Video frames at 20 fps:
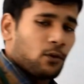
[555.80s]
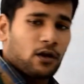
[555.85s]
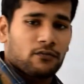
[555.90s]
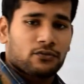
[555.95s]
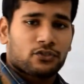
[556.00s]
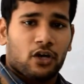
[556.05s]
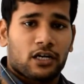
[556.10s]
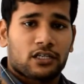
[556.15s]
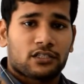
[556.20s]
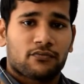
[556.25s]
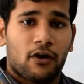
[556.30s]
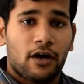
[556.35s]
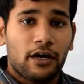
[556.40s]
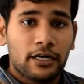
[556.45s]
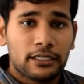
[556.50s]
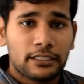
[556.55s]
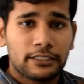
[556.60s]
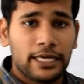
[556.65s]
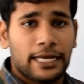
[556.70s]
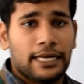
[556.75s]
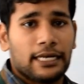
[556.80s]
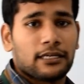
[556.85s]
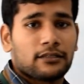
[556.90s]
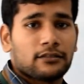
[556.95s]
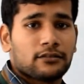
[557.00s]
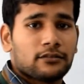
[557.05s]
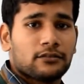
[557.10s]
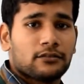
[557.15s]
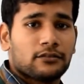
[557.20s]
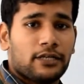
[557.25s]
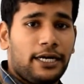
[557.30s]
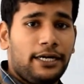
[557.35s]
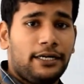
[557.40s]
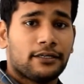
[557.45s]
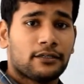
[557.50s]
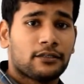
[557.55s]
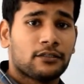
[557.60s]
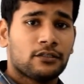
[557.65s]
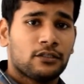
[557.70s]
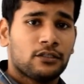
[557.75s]
of chance for tail,
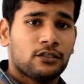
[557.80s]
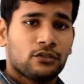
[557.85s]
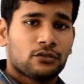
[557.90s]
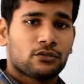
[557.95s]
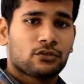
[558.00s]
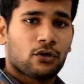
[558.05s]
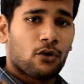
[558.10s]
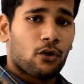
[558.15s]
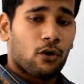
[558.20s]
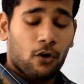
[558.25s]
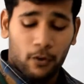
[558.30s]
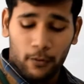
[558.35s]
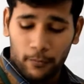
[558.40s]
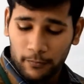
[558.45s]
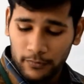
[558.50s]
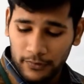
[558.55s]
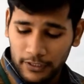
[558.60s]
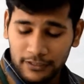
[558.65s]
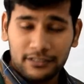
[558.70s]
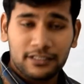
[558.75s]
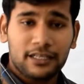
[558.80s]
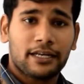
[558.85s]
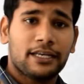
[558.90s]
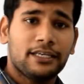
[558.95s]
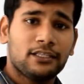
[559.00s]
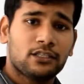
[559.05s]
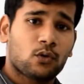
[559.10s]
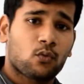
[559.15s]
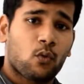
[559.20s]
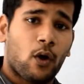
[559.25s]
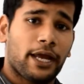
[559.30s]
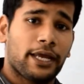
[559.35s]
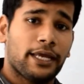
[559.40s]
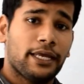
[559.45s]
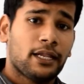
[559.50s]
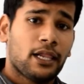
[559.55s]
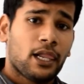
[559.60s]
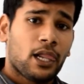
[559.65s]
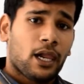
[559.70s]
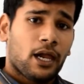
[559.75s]
right? So this is the reason why
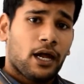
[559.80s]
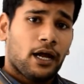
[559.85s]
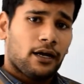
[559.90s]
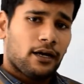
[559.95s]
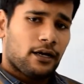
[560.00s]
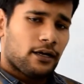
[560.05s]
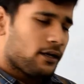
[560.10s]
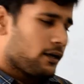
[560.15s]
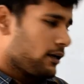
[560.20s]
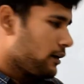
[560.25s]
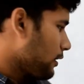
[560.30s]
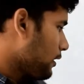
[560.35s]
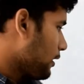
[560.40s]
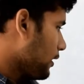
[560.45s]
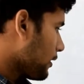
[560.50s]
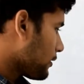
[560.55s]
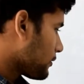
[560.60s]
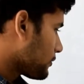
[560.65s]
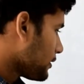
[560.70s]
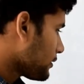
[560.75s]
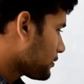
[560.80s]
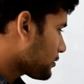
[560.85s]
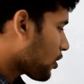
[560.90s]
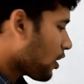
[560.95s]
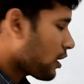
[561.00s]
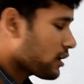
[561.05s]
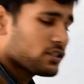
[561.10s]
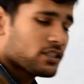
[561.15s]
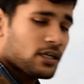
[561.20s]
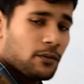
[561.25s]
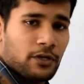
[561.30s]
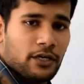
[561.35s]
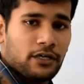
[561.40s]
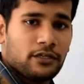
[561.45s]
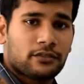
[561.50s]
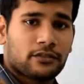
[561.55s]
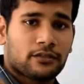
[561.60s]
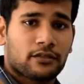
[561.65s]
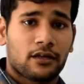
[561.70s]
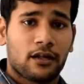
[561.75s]
this concept
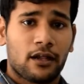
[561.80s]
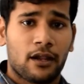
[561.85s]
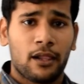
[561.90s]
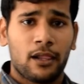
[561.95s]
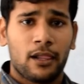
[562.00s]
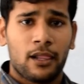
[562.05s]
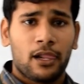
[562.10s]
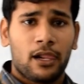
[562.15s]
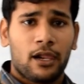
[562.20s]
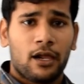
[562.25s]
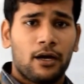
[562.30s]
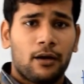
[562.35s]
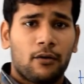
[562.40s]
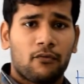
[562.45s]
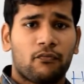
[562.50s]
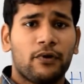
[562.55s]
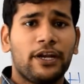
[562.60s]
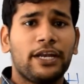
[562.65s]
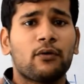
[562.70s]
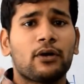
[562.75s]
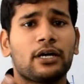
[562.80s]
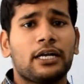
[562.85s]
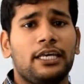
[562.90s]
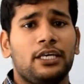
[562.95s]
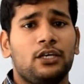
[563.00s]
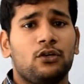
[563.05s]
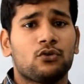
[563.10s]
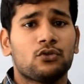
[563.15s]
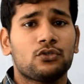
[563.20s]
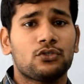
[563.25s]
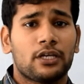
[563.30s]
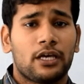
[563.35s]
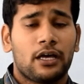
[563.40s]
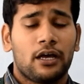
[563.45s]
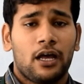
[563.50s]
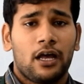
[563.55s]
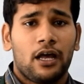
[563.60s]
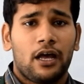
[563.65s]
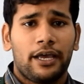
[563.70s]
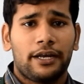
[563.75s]
is frequently used
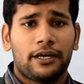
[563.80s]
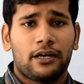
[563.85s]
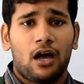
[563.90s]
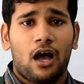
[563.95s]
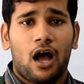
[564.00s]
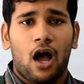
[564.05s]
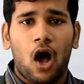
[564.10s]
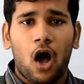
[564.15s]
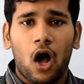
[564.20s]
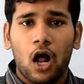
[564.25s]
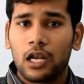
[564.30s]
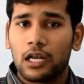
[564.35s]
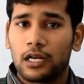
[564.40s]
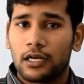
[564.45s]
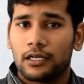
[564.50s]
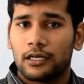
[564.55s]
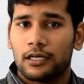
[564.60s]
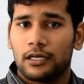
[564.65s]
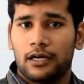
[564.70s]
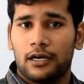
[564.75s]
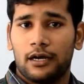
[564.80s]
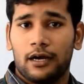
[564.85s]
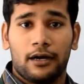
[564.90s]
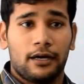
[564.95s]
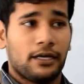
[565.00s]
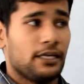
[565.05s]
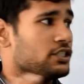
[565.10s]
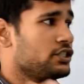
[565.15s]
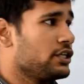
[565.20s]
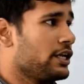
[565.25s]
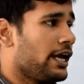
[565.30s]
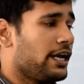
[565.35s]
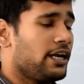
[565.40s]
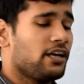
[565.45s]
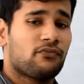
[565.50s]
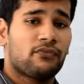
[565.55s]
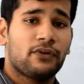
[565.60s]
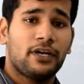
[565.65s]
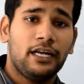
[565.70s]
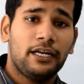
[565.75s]
in all engineering
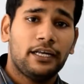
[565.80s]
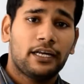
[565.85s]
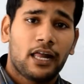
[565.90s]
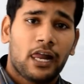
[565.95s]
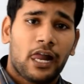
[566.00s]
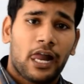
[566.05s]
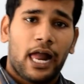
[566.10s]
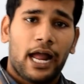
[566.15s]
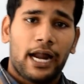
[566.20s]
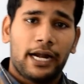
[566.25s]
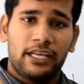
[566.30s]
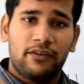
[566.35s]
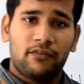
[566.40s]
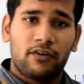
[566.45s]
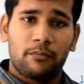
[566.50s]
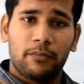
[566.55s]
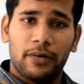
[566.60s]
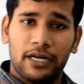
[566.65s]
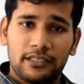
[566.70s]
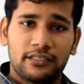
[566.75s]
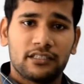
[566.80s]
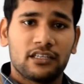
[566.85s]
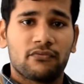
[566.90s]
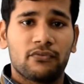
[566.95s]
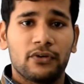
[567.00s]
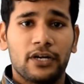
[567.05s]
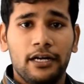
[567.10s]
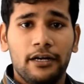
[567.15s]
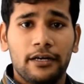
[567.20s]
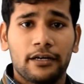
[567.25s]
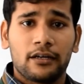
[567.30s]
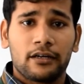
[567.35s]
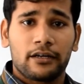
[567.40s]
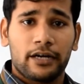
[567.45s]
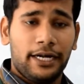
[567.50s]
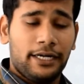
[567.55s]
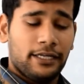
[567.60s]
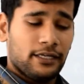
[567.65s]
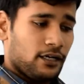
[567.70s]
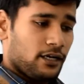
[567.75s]
field and even medicine field,
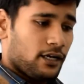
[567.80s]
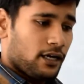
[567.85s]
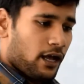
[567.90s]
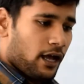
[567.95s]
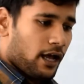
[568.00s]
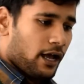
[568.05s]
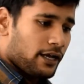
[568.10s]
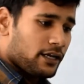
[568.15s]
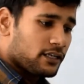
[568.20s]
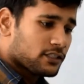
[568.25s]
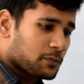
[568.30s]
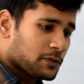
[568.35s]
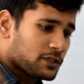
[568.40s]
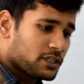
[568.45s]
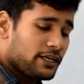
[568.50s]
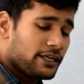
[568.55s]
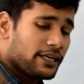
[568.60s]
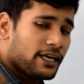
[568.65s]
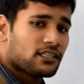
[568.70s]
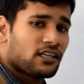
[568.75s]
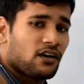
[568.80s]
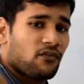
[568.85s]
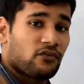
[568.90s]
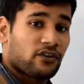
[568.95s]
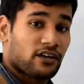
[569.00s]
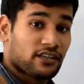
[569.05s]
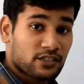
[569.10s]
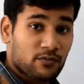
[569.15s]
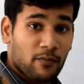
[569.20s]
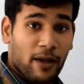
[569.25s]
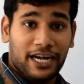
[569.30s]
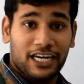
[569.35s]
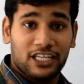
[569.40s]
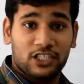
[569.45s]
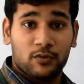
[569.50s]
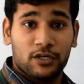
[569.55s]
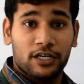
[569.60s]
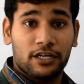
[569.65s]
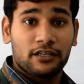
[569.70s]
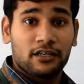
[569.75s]
right? Especially in case of risk
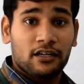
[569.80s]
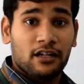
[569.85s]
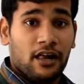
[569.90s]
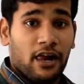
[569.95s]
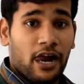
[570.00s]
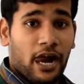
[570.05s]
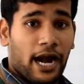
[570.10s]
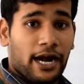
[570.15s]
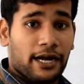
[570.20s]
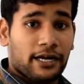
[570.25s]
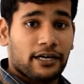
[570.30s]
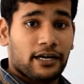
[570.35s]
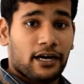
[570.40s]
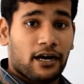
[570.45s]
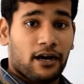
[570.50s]
management and